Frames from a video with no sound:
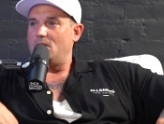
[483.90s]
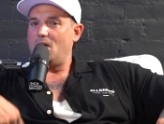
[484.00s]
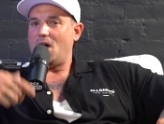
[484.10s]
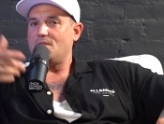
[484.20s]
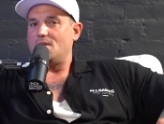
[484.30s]

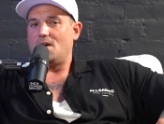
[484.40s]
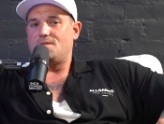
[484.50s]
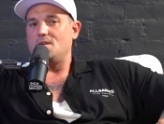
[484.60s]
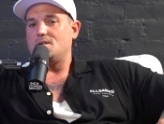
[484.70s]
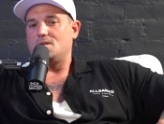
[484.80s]
Yeah, I
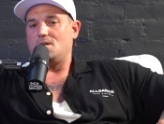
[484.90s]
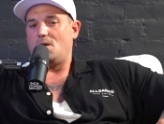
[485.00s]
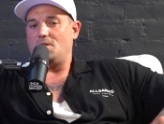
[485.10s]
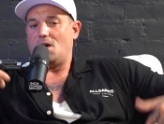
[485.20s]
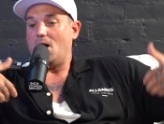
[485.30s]

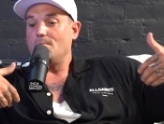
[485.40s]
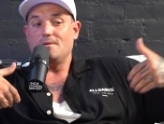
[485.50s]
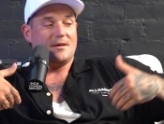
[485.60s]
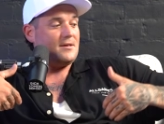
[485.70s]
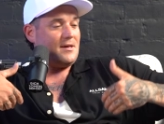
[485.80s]
mean, I'm
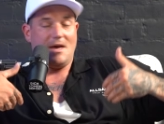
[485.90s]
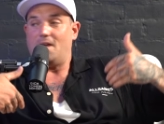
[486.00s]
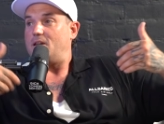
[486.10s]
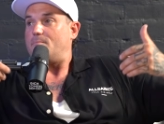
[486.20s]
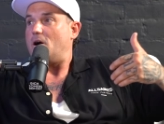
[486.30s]

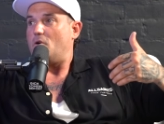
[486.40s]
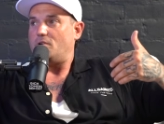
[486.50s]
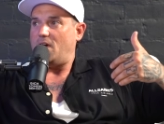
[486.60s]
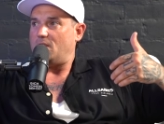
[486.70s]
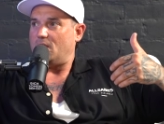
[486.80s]
editing my own
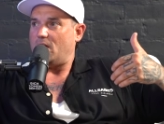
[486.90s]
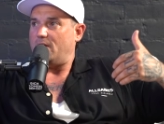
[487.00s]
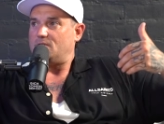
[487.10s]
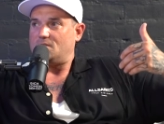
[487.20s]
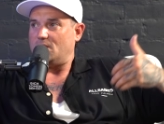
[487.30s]
day in the lives.